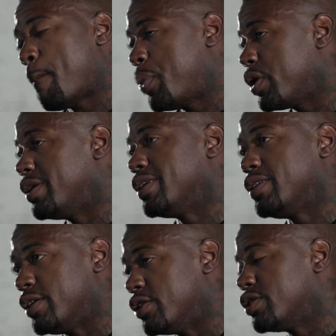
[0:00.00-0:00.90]
Put in the
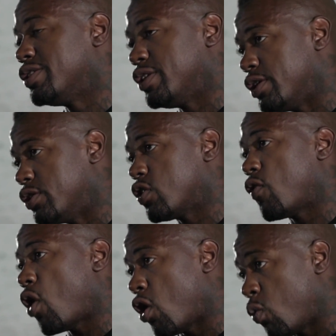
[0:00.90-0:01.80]
years and years
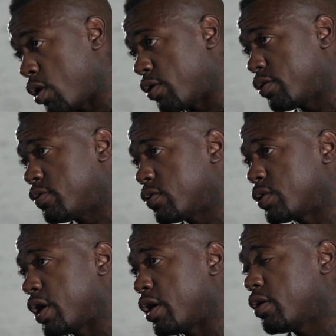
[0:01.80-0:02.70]
of hard work,
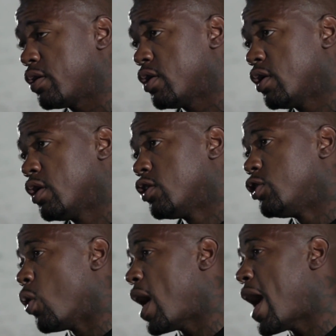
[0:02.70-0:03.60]
okay?
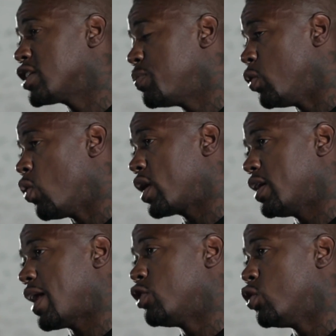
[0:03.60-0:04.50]
Don't ask me what
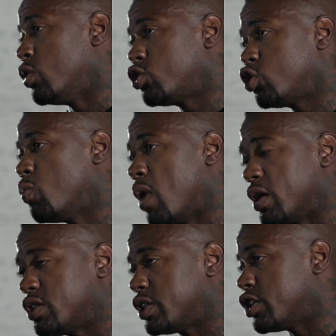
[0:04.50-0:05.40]
can I do in 2
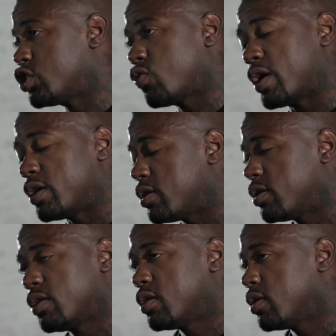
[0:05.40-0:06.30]
months to get shredded.
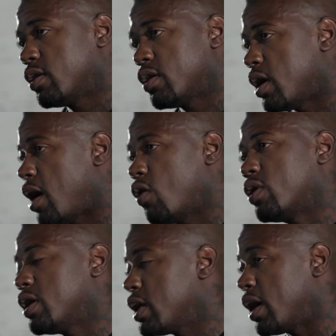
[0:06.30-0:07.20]
I don't
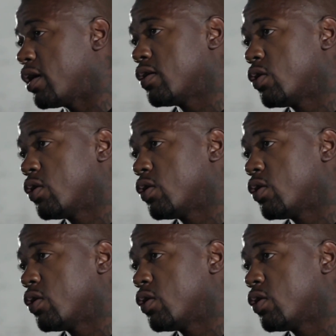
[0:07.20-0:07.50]
wanna hear that.